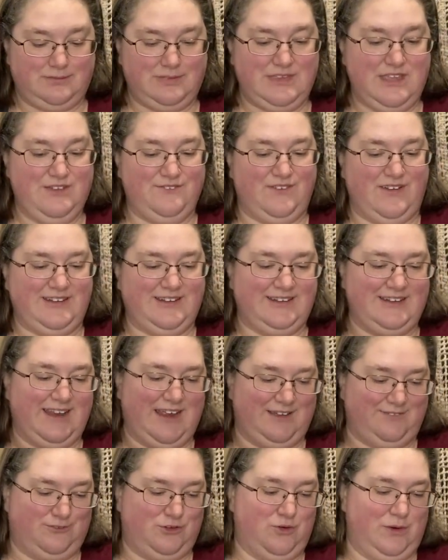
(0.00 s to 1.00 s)
If I didn't
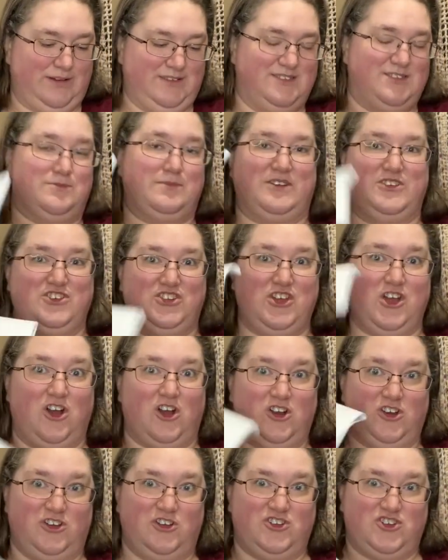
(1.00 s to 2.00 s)
have quite so much
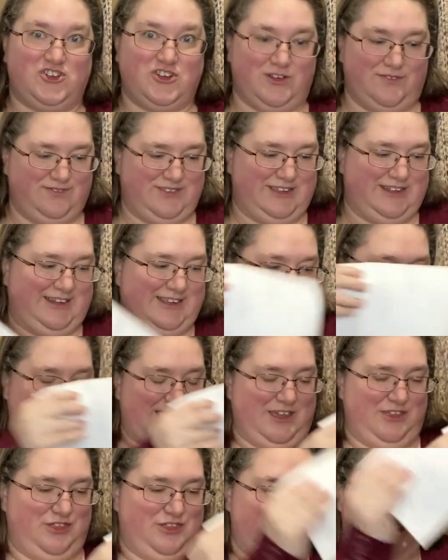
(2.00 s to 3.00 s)
yarn shoved in it,
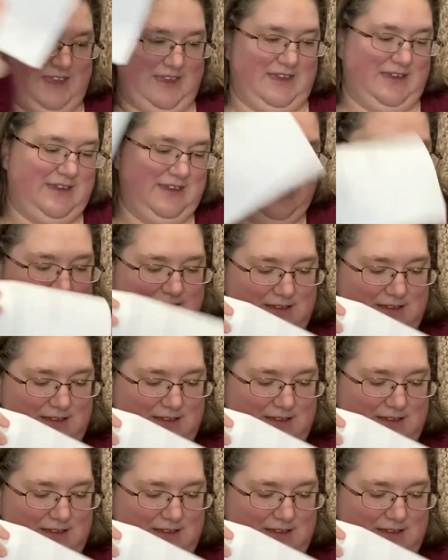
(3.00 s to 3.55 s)
I think